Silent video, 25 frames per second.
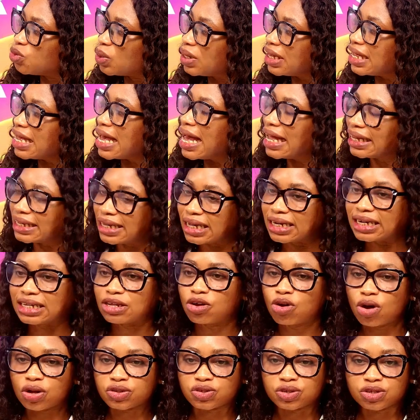and then it got to
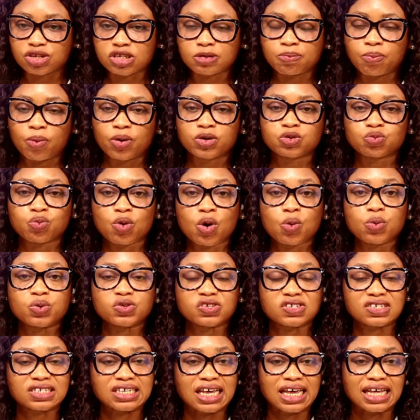this point where we're
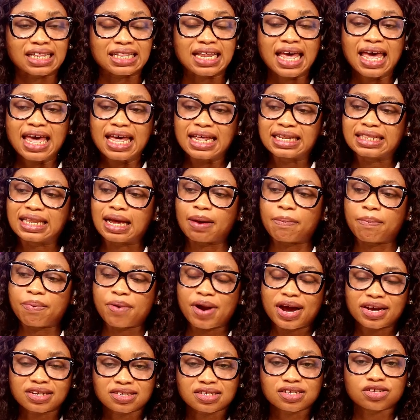seeing that
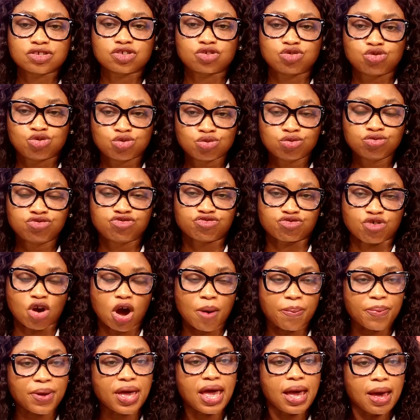prices do drop,
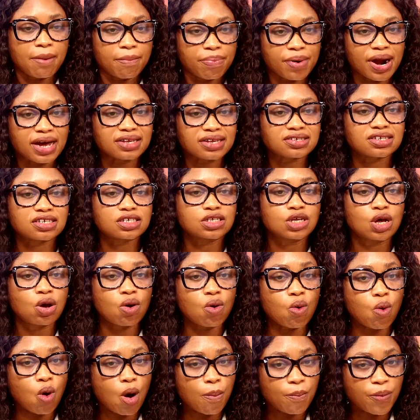prices go up
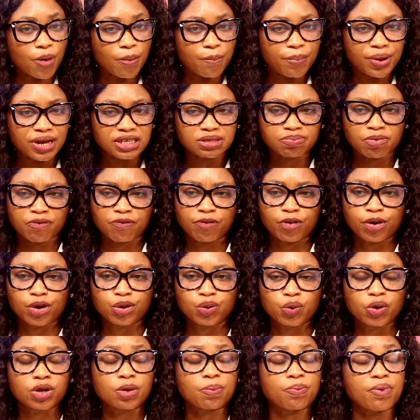a bit, before you know the
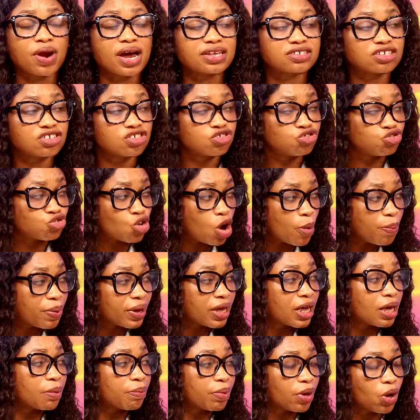prices drop again
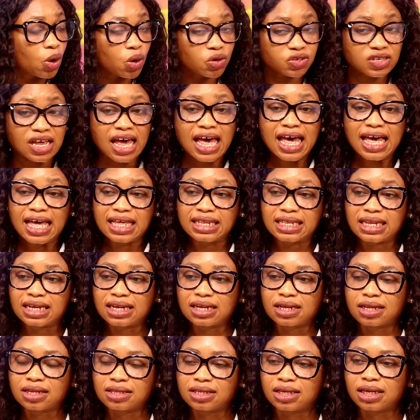because
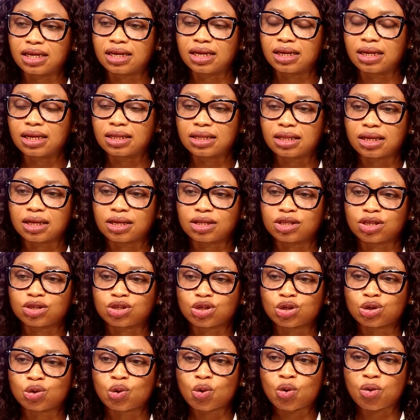the local
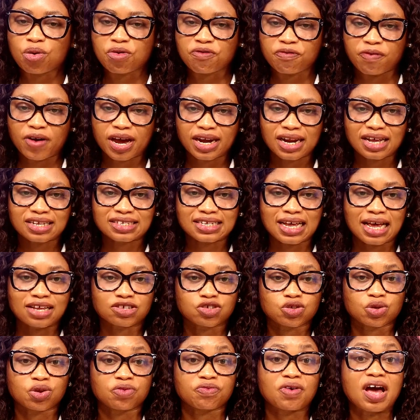refiners are sort of
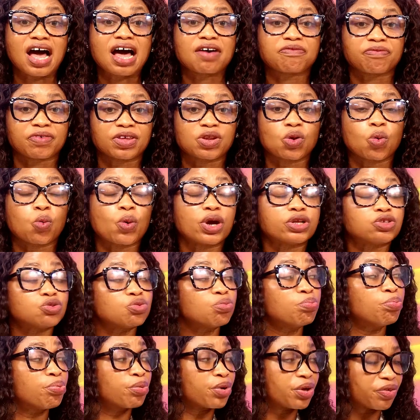having a way to breathe.
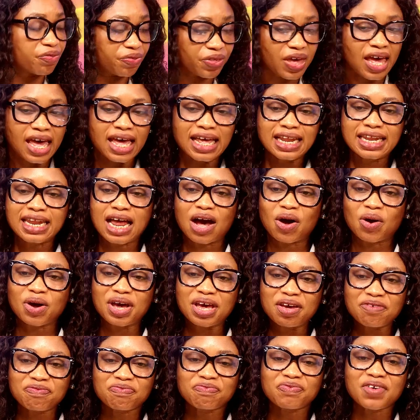Now, if
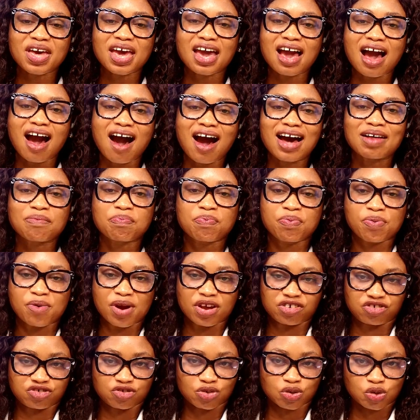they are pressured
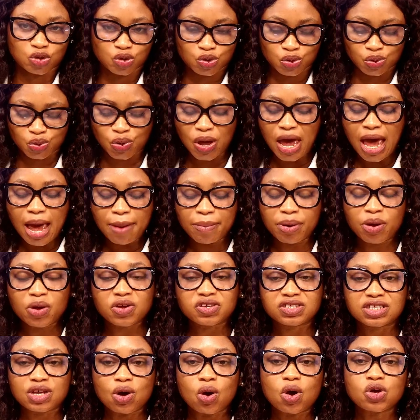to, because they
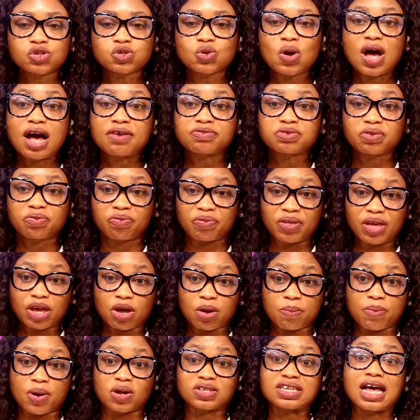also have to think about
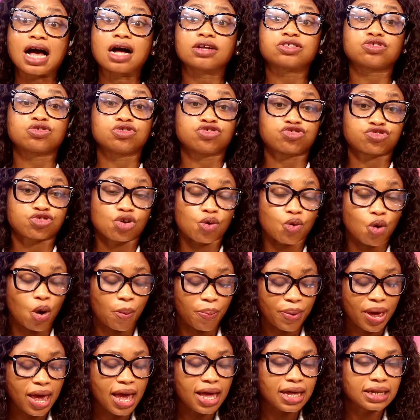how to shore up
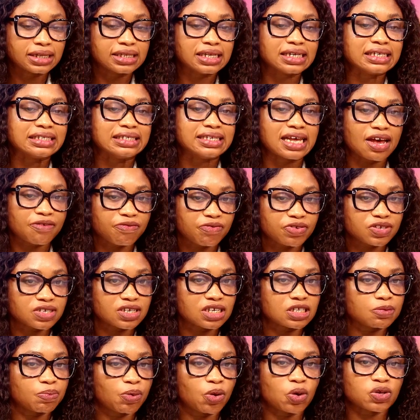the deficits,
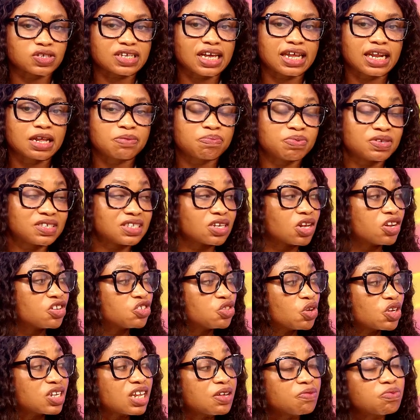because NNPCL is not
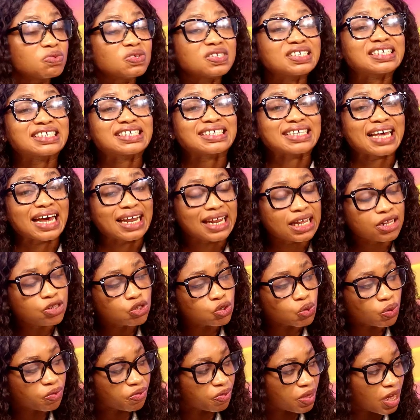even selling to
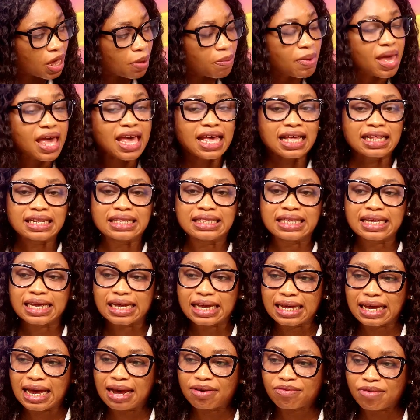them the
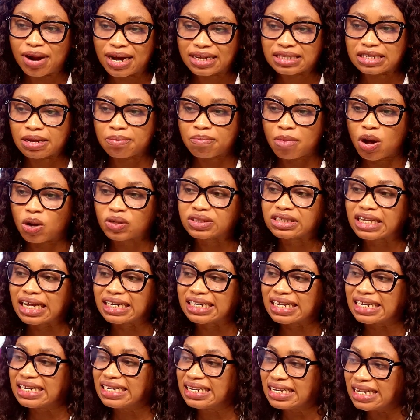right amount that they
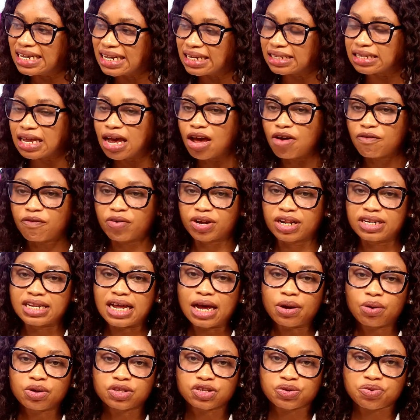need. For the Dangote
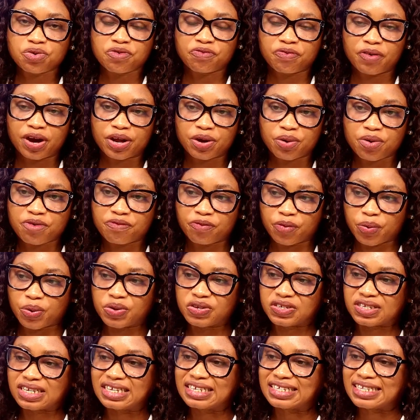refinery, for instance,
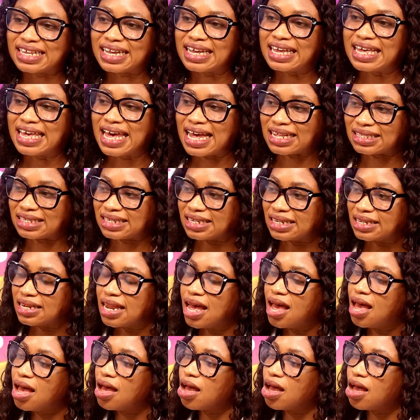they're getting about